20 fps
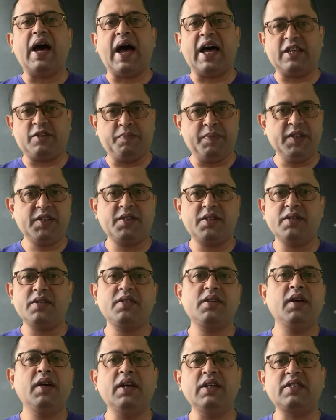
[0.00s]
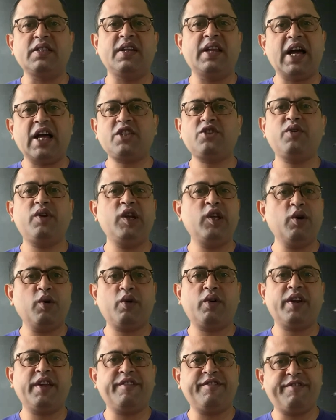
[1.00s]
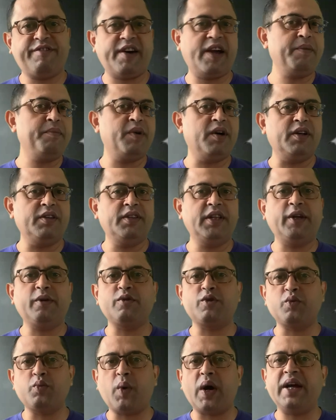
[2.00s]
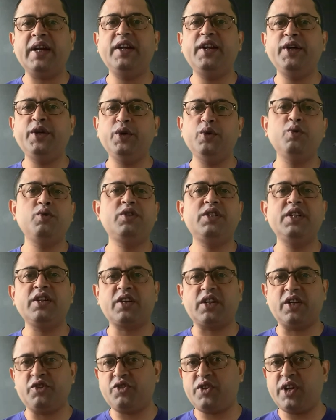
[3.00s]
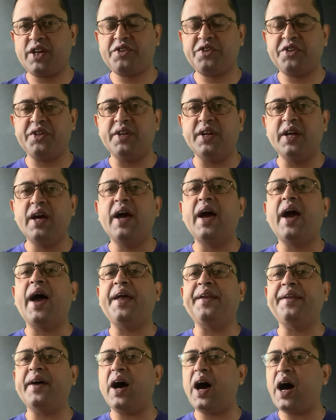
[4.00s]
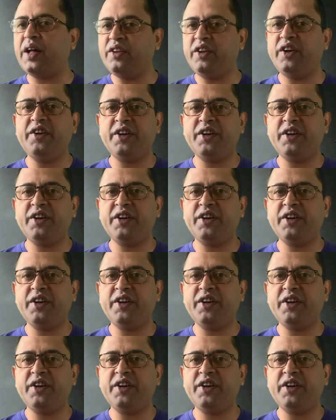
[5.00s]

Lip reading: Asbestos is a naturally occurring fiber that was widely used in construction and other